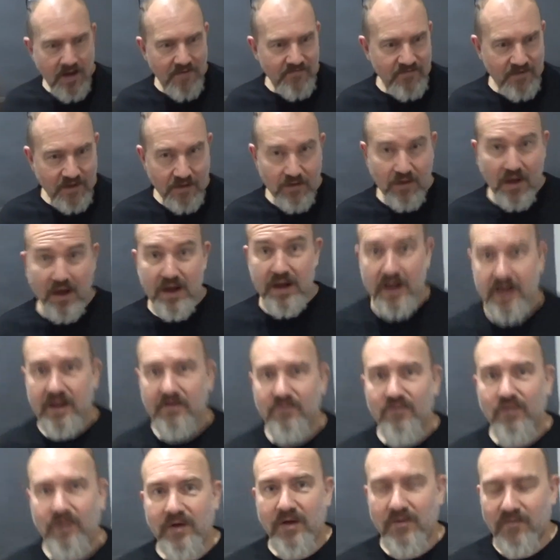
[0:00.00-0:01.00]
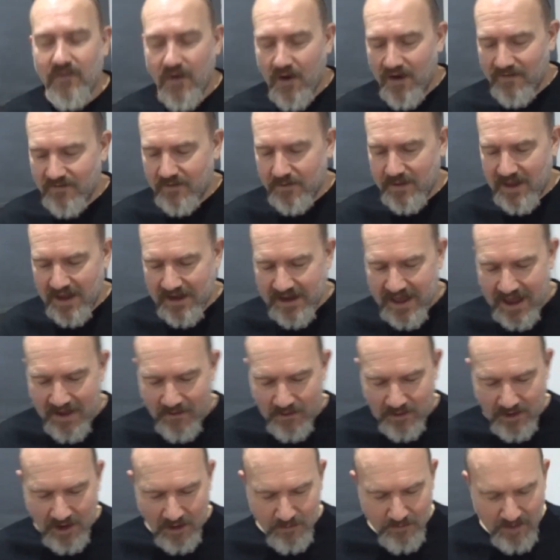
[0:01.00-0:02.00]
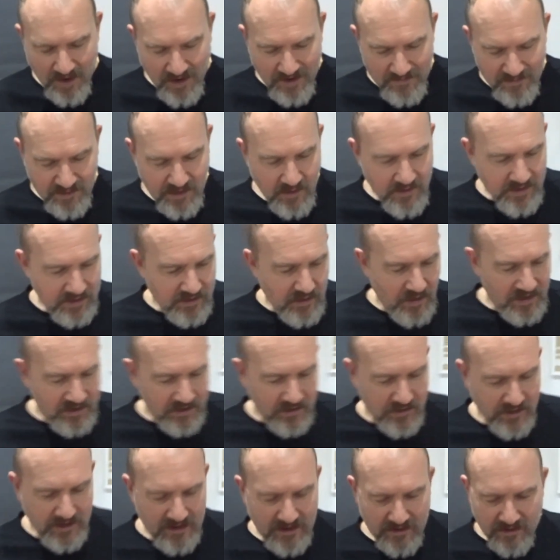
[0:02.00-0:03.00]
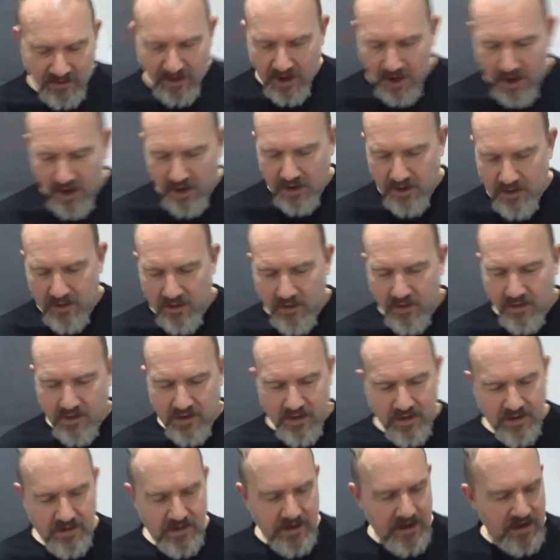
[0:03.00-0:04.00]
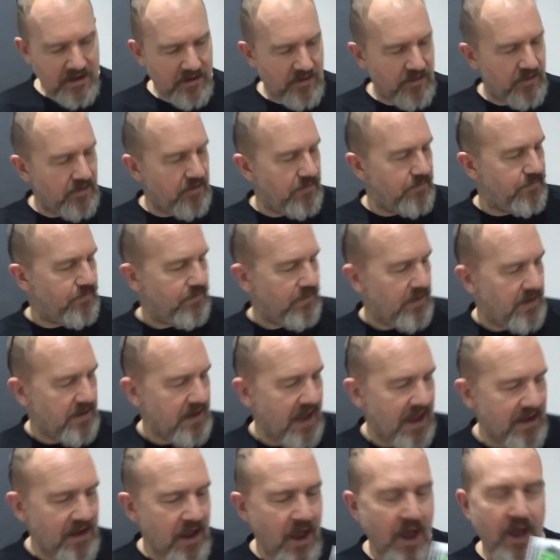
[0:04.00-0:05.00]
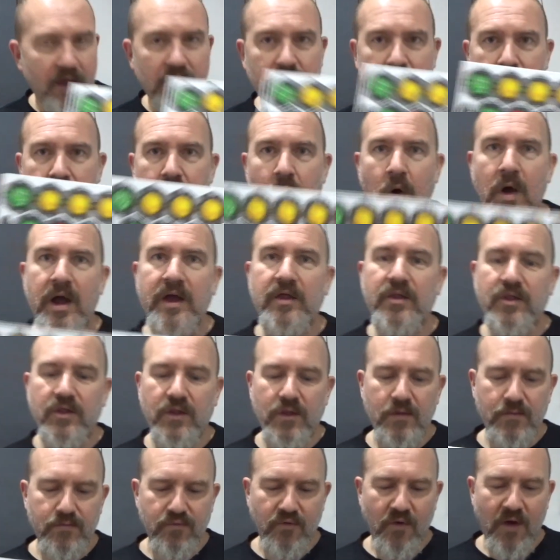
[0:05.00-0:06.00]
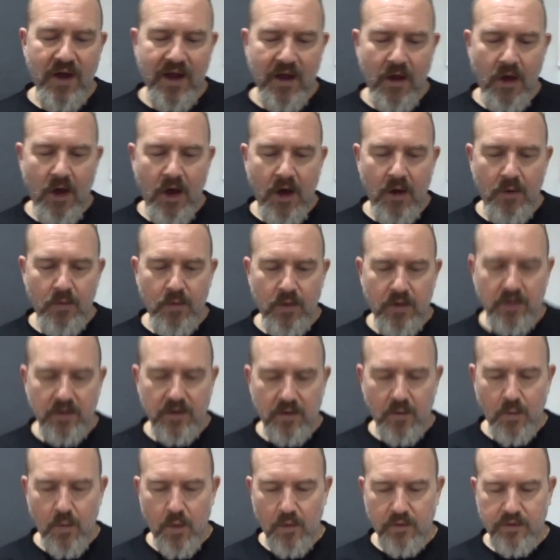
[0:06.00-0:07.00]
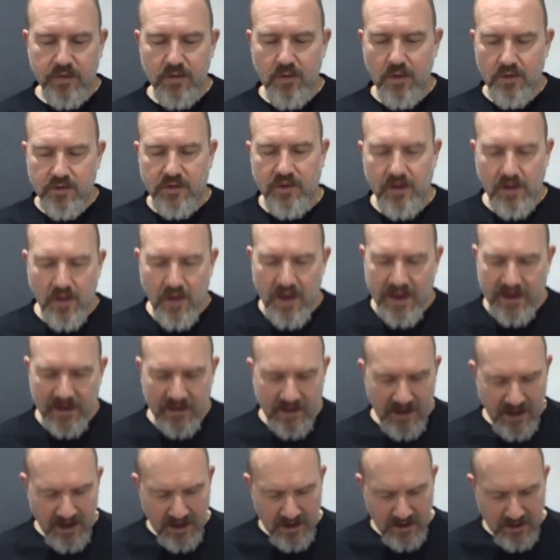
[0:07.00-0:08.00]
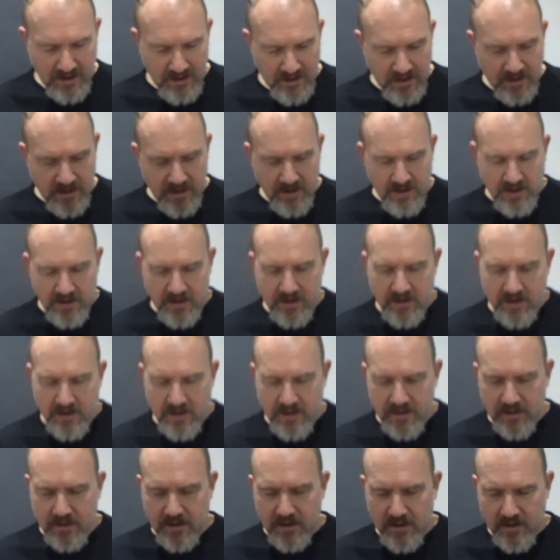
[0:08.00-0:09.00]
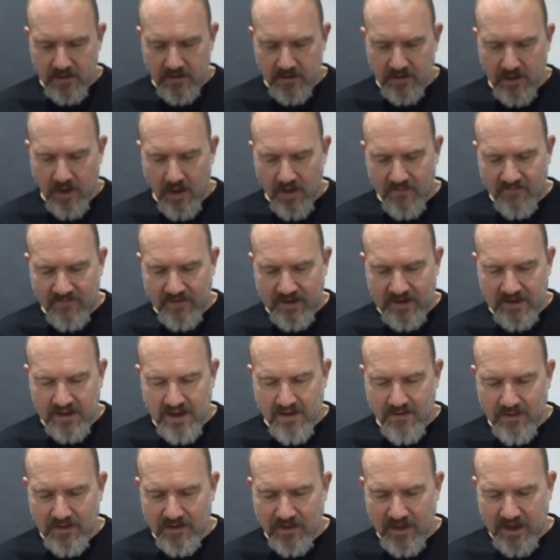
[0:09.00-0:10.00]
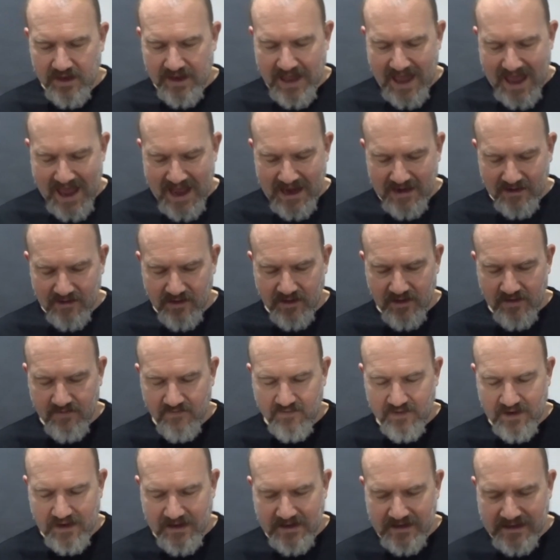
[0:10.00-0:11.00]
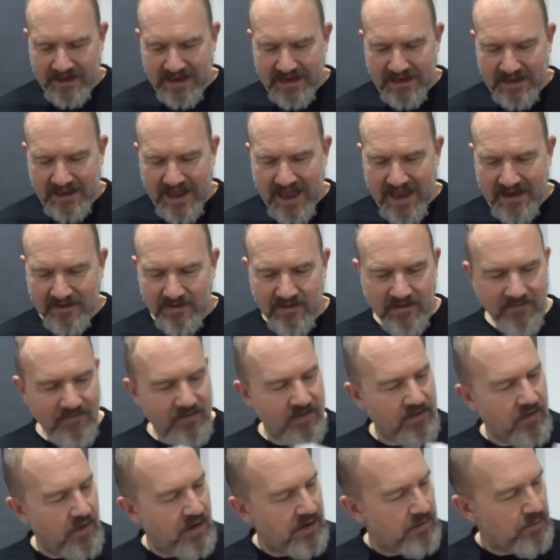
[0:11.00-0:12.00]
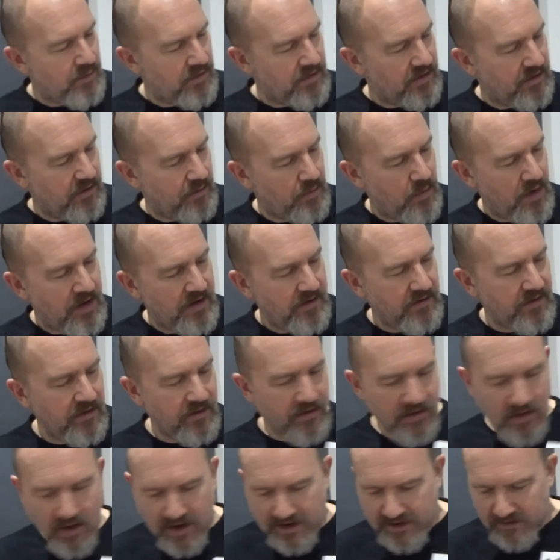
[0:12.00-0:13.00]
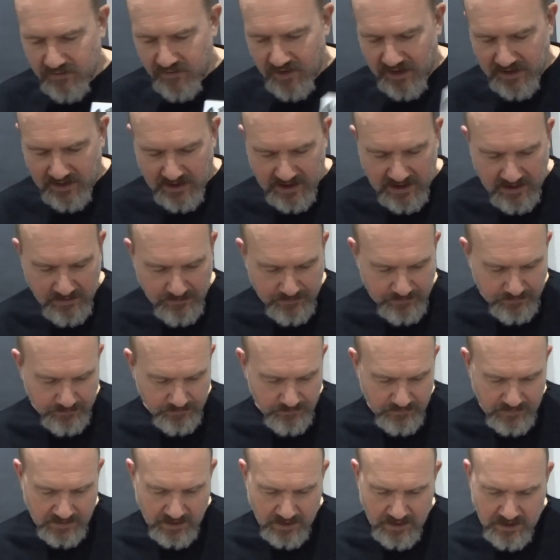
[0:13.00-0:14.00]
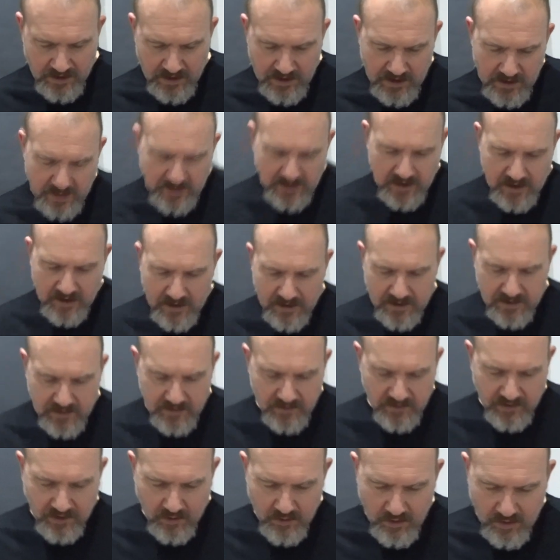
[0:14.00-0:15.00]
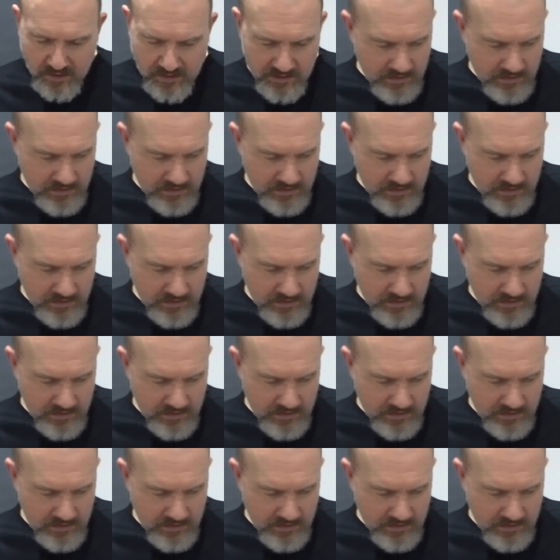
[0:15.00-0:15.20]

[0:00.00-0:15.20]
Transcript: I've just literally arrived about an hour ago, but I'm so excited to see this. Look at this. Again, nice bright artwork. What's not to like there? So I think there is an active and an inactive side, which is why this is slightly greyed out. So